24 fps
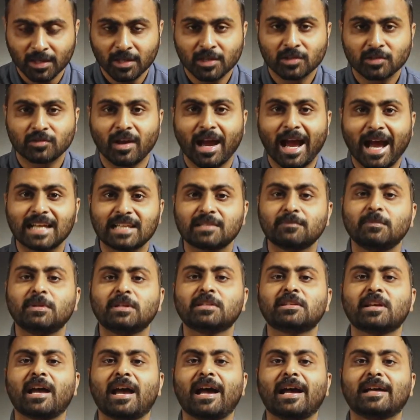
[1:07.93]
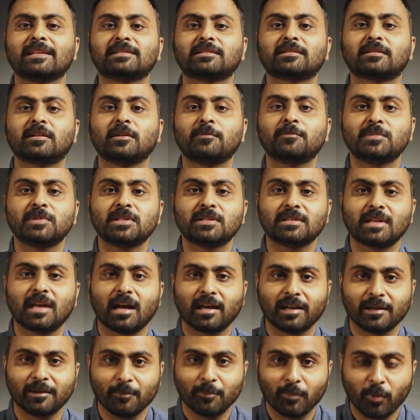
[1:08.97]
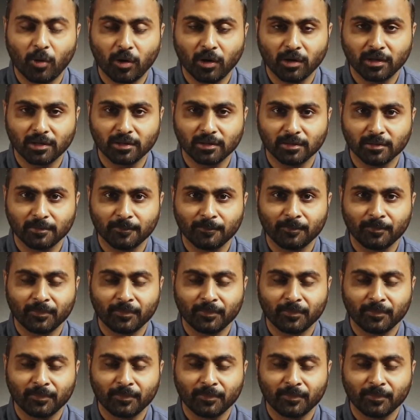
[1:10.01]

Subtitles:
So as much as scriptures are important